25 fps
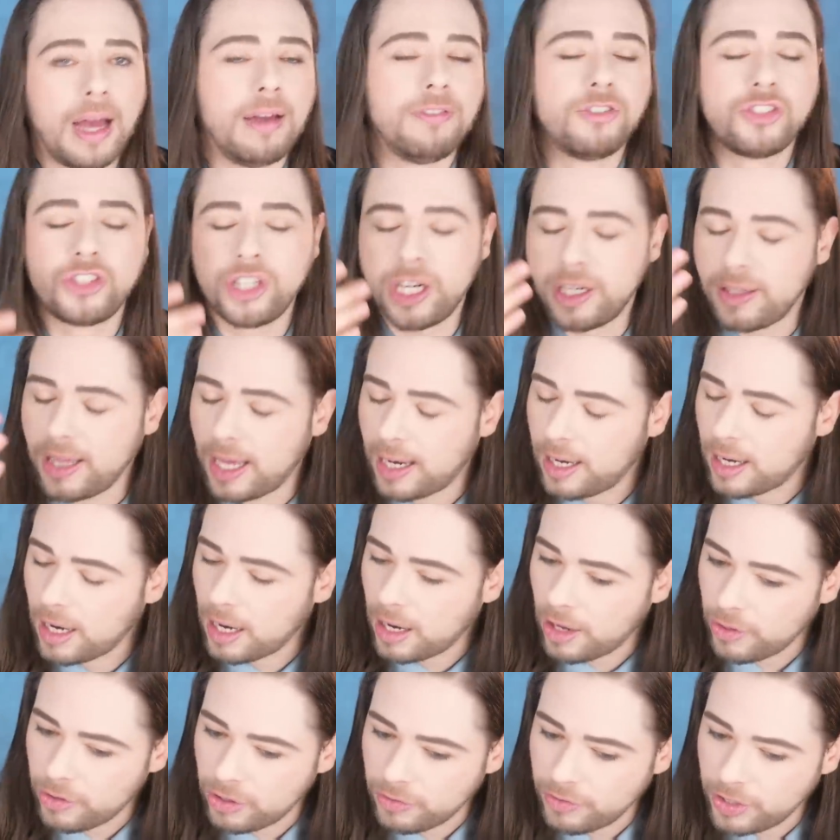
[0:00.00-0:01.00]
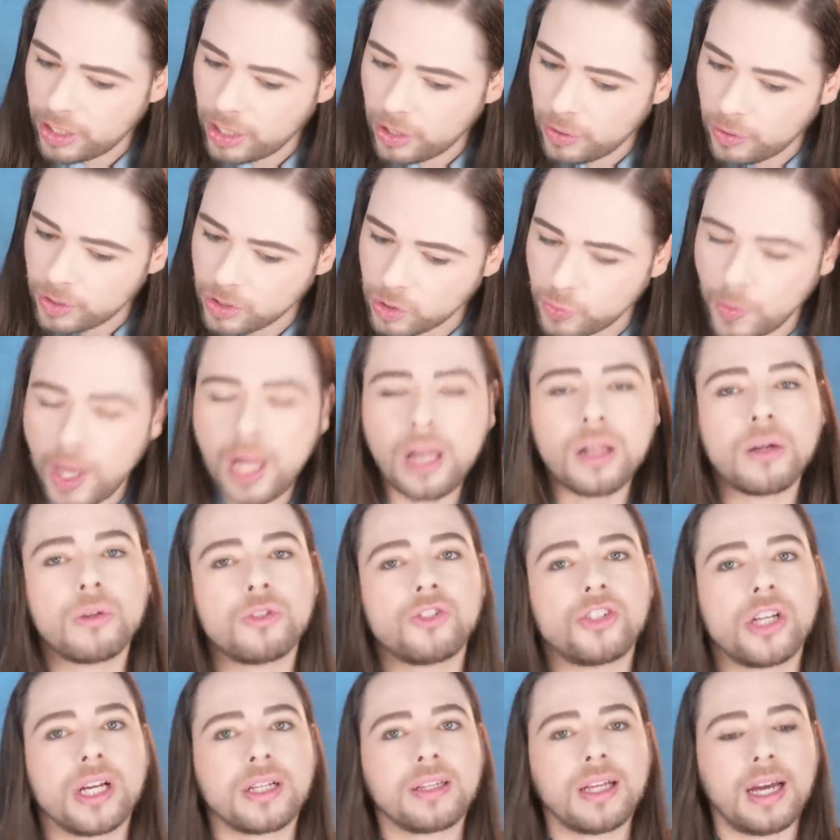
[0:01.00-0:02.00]
I've shared that in another video as well.
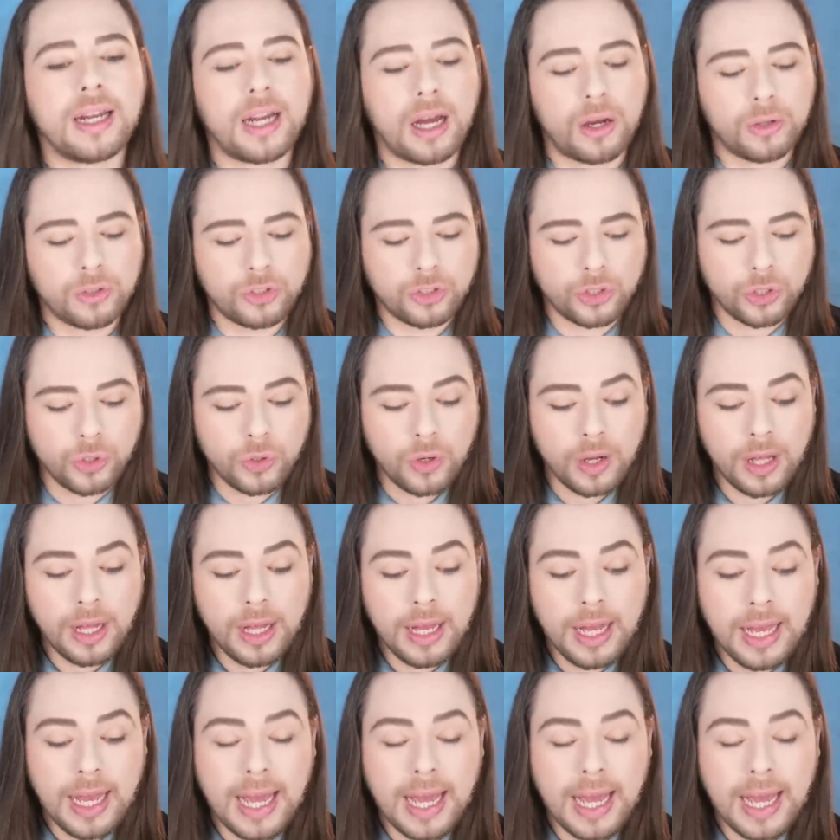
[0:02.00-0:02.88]
Go check that out too.